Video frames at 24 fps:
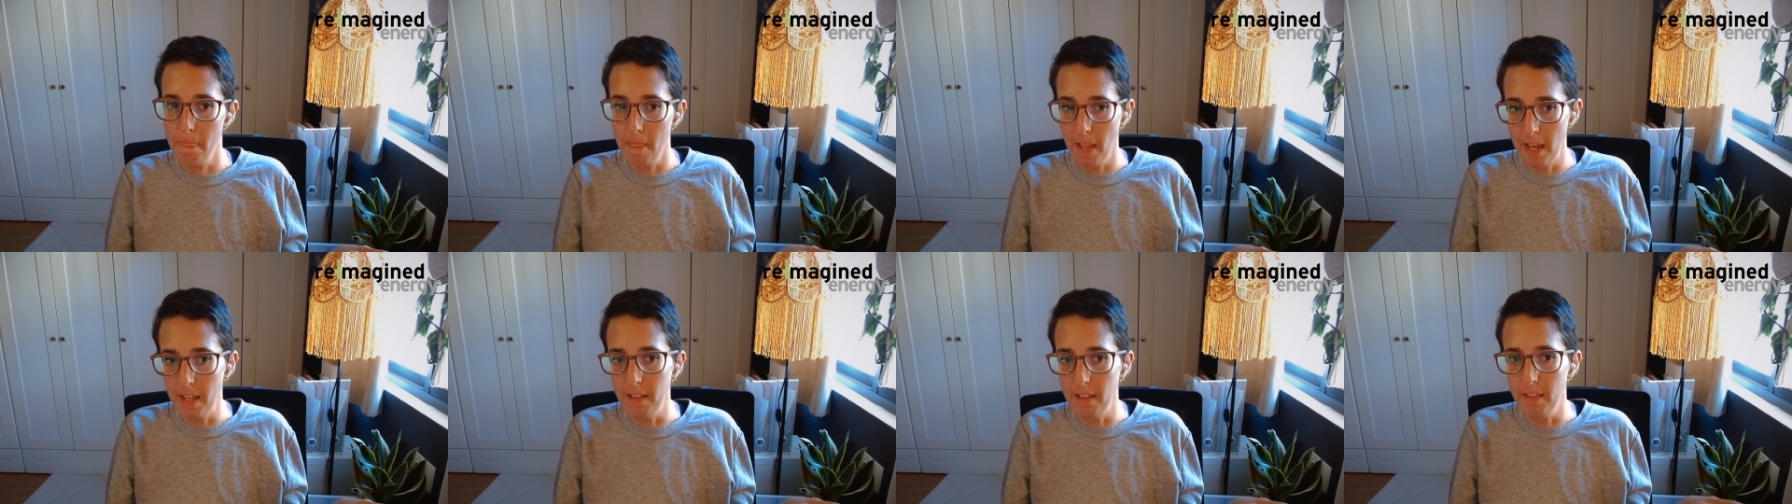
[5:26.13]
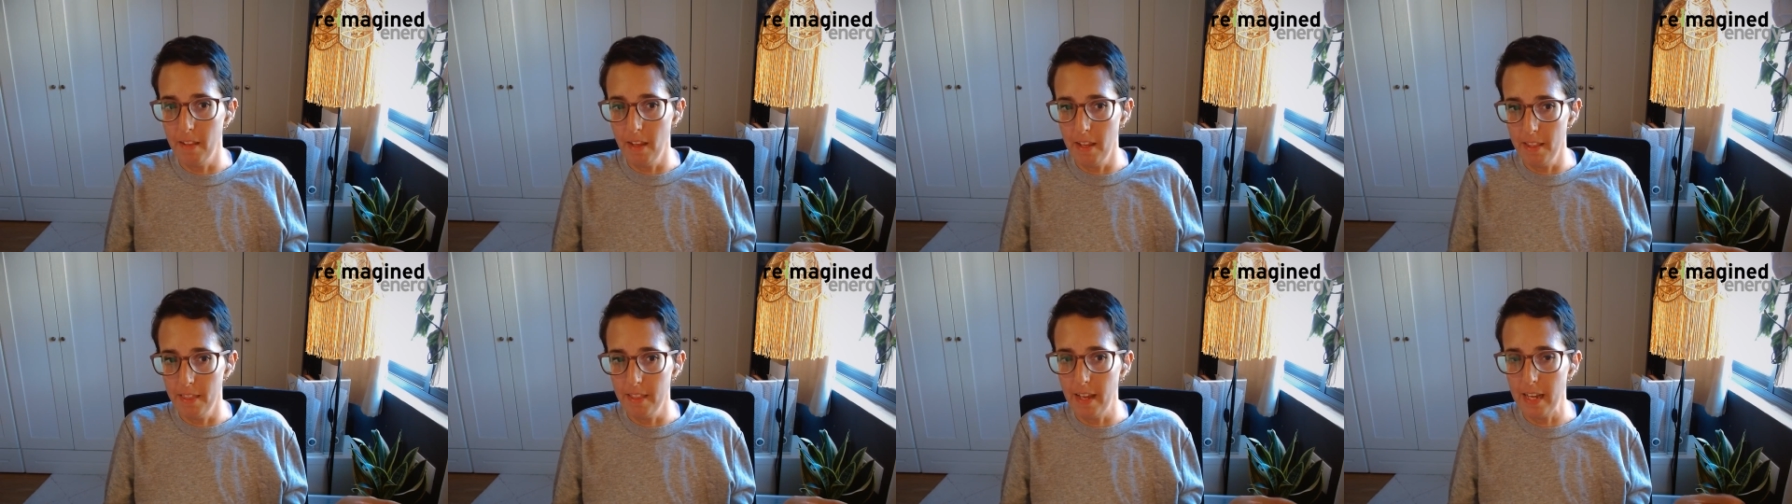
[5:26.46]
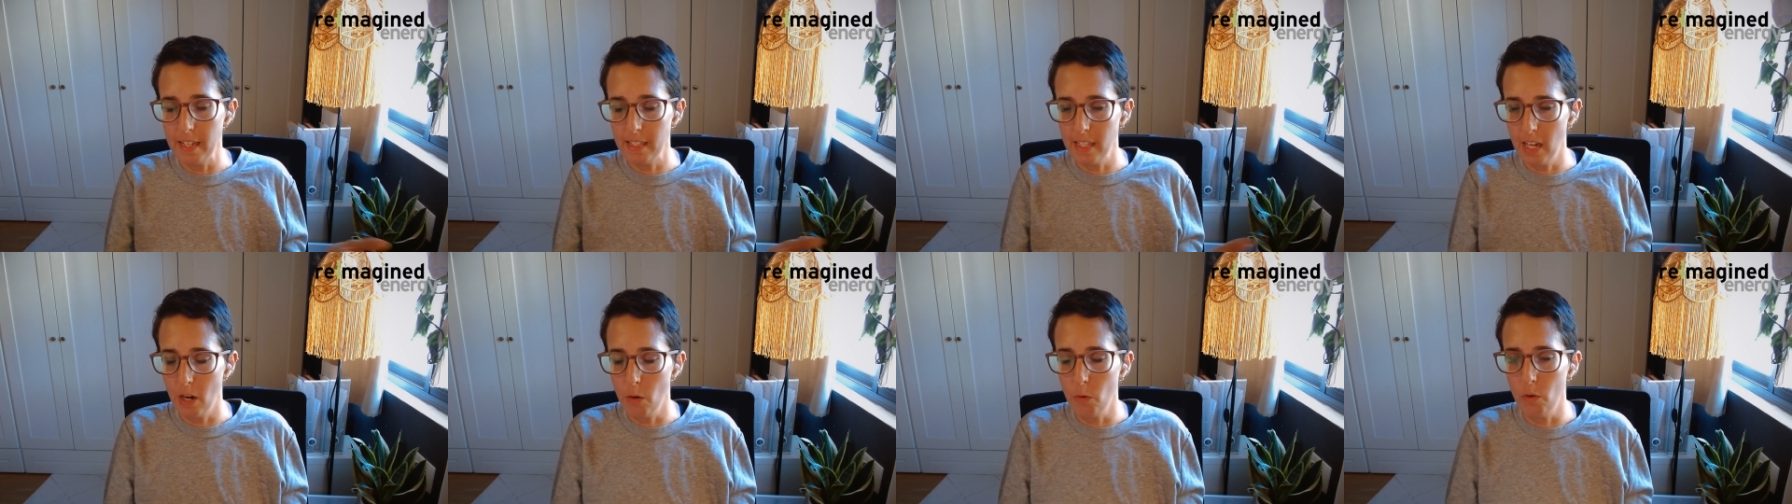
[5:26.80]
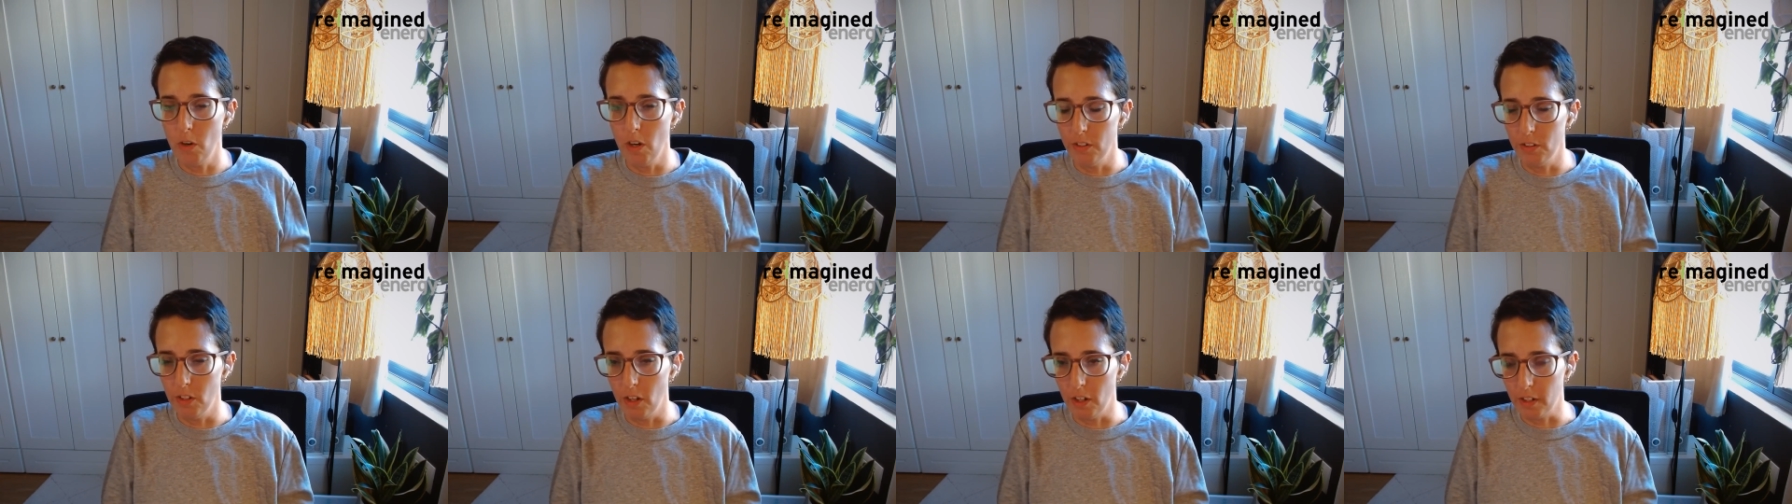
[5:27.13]
that's how we're
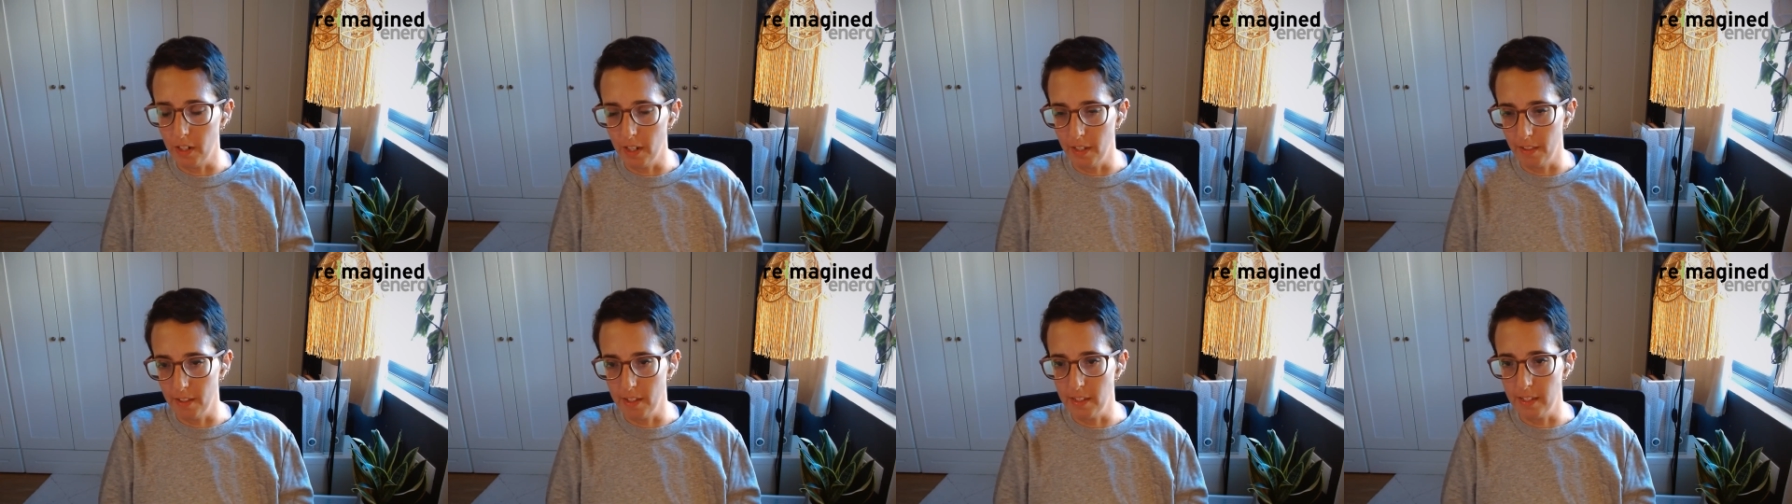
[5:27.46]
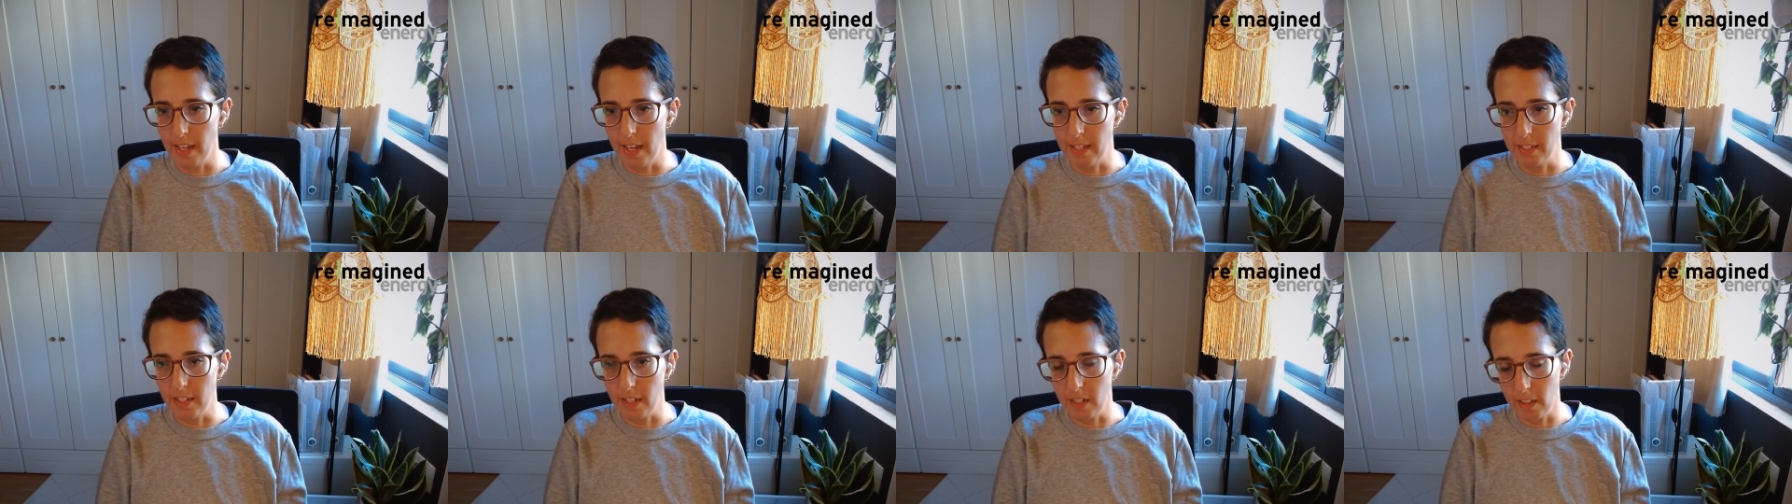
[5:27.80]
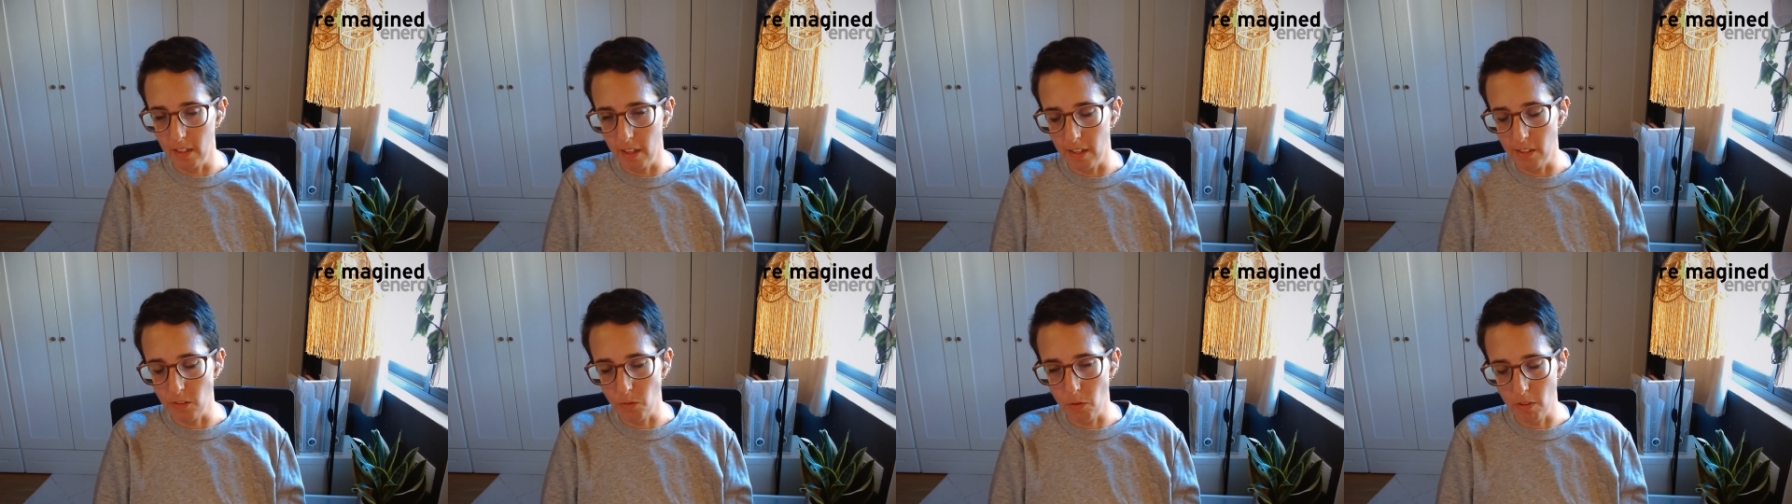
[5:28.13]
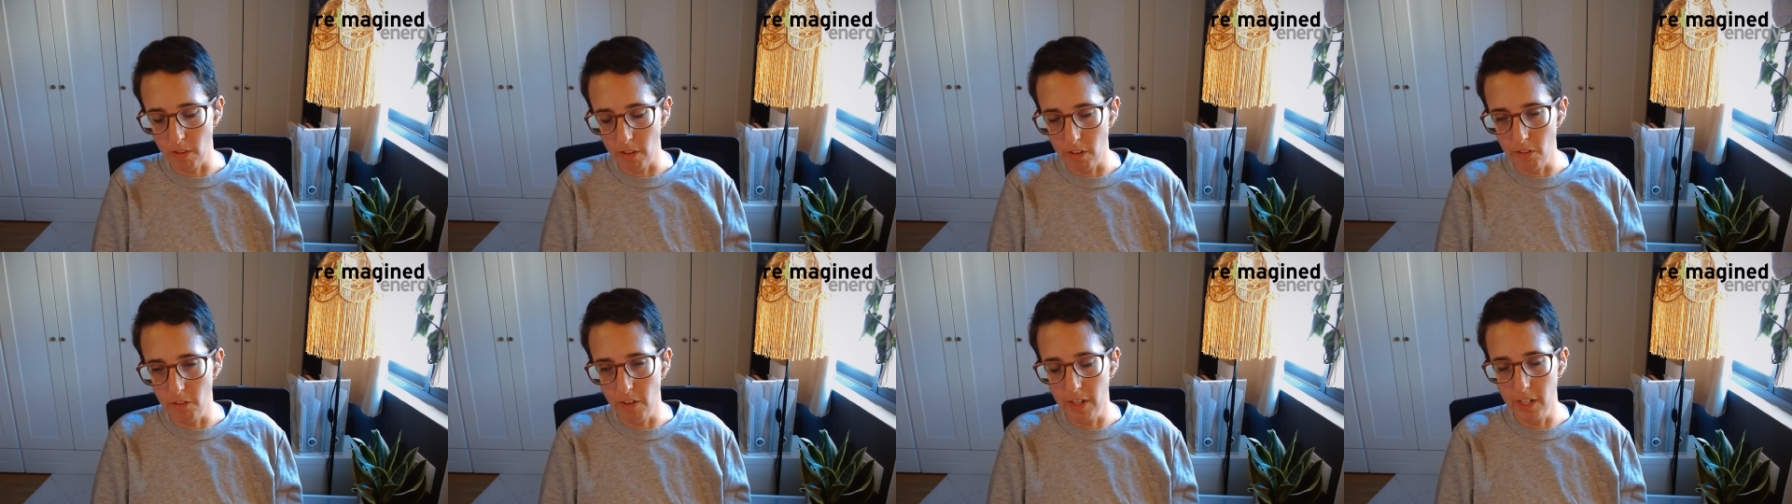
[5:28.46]
unlocking this asset class with
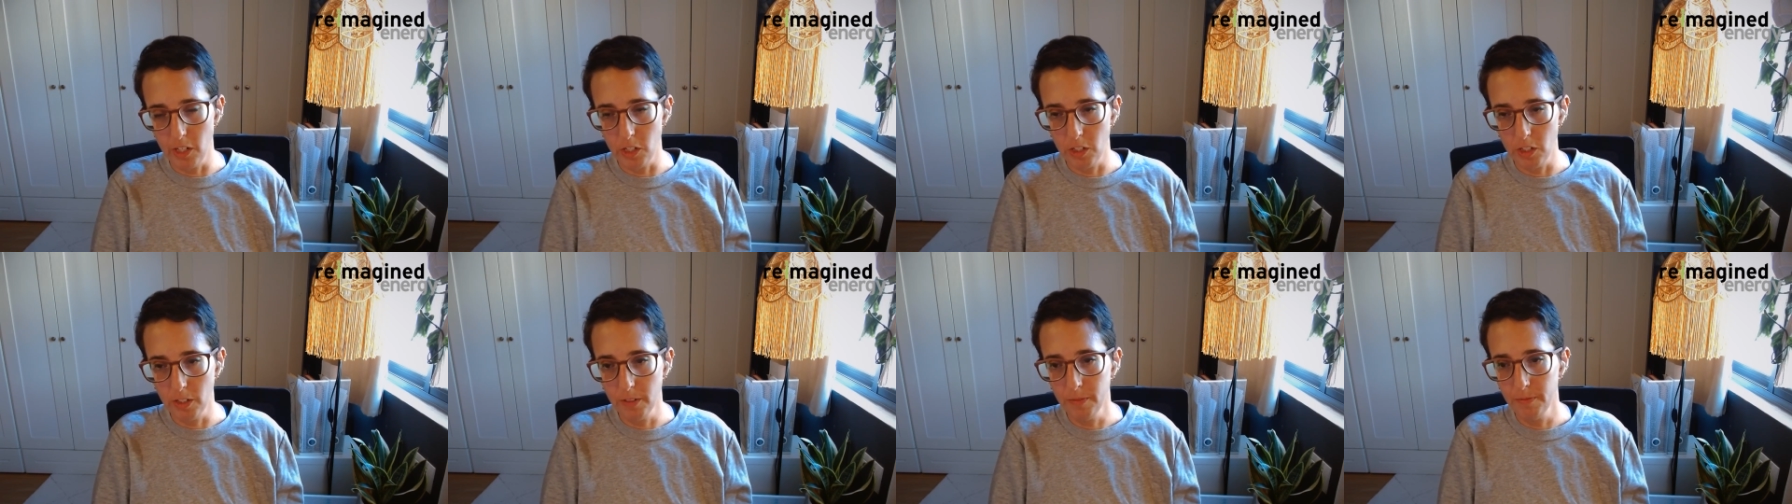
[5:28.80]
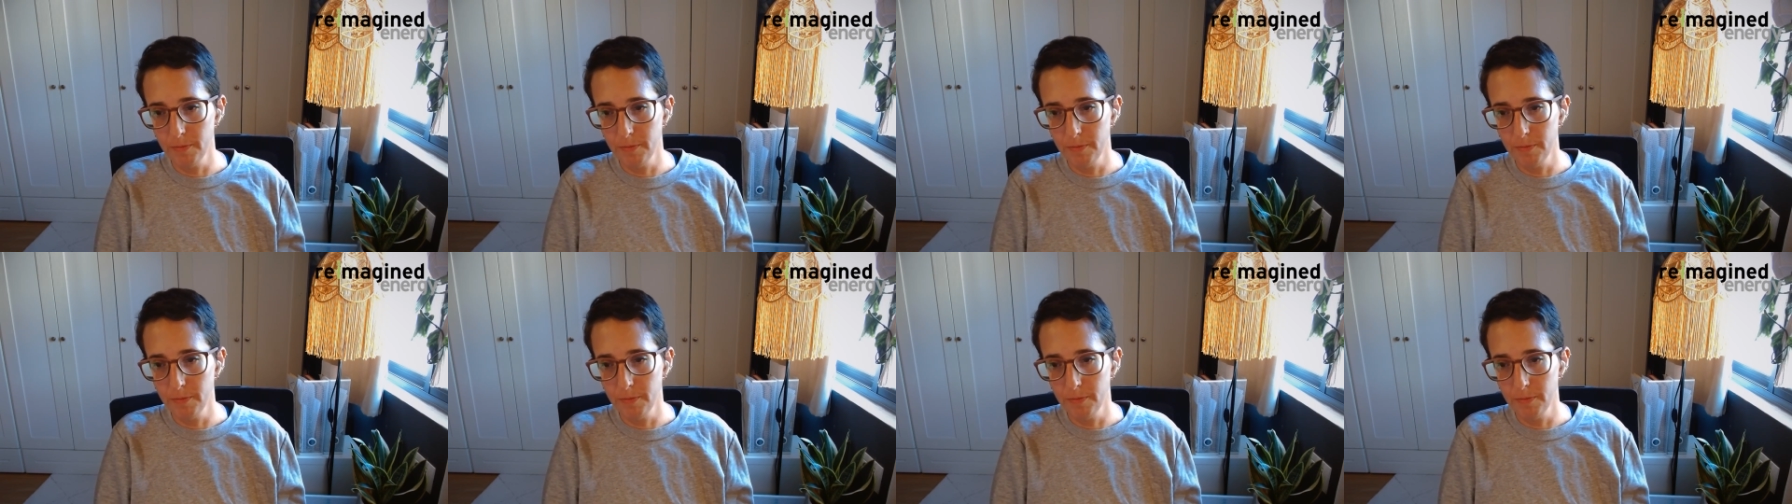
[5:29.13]
InRange.